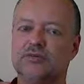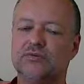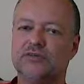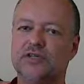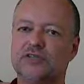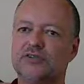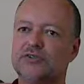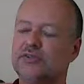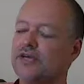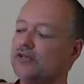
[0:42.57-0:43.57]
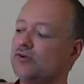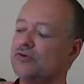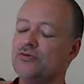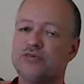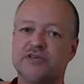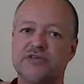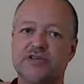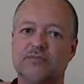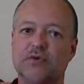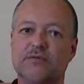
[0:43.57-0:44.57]
things that are used to, say,
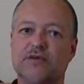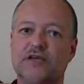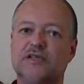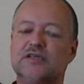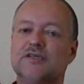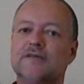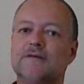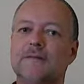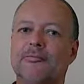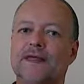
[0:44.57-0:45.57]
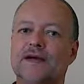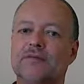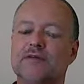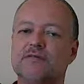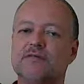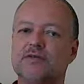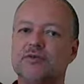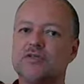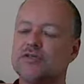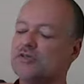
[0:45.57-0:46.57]
motivate,
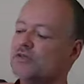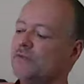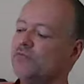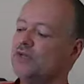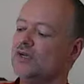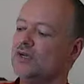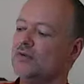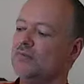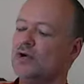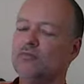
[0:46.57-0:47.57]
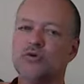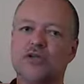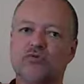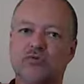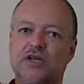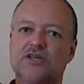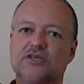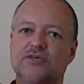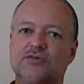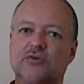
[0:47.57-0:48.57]
influence. I'm looking
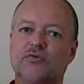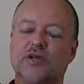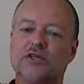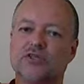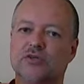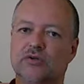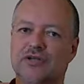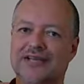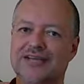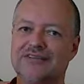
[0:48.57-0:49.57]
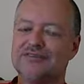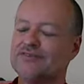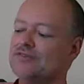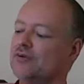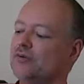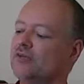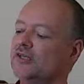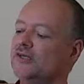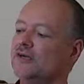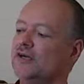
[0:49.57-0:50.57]
through a relational lens. So
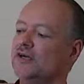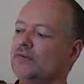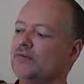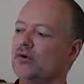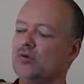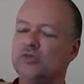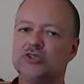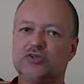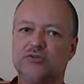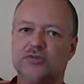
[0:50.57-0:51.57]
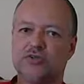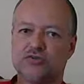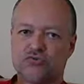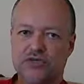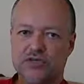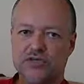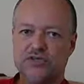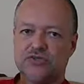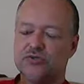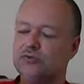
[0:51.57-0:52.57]
the whole issue about the treat
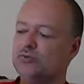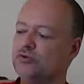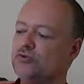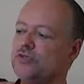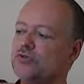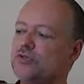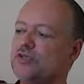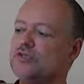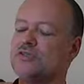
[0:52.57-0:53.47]
issue, about using treats,